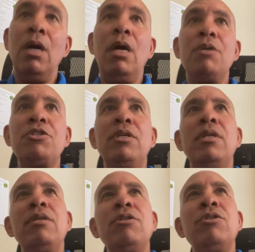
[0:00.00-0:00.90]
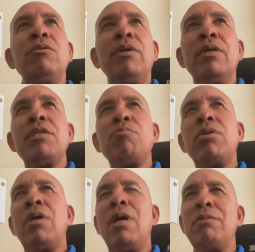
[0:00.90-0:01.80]
She didn't join us
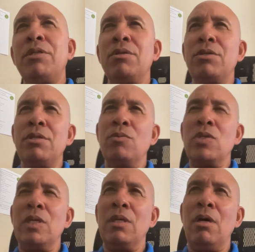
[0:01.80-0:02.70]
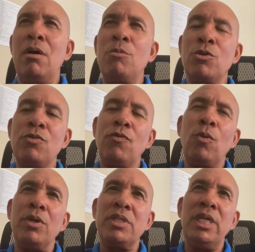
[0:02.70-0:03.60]
probably till she was almost
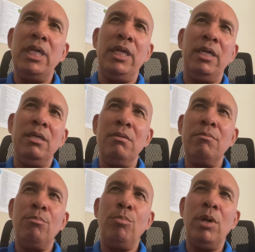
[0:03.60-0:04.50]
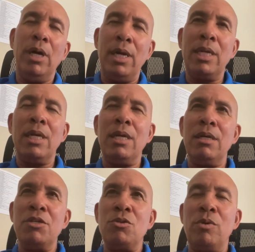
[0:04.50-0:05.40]
14, but
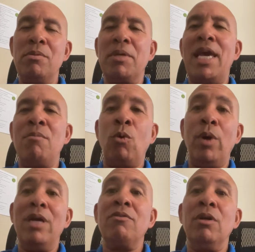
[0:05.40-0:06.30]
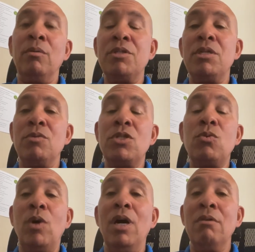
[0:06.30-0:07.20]
so we became aware of her when she was
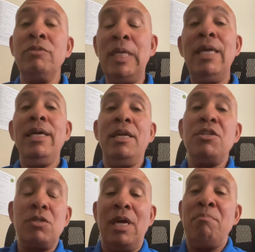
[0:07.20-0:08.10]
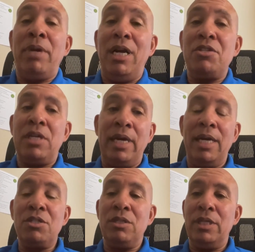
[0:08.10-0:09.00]
12, and it's embarrassing
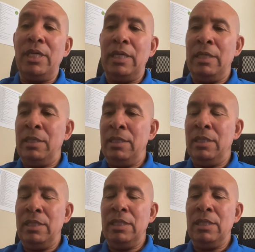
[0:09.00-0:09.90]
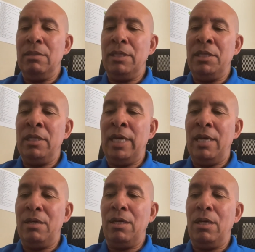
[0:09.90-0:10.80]
actually, and in
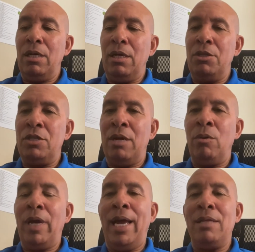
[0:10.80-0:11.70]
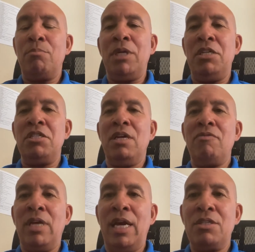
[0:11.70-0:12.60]
that they were at PGF
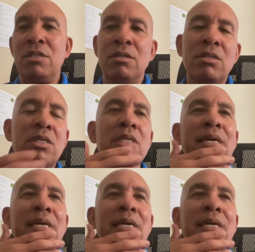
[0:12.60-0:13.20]
Nationals,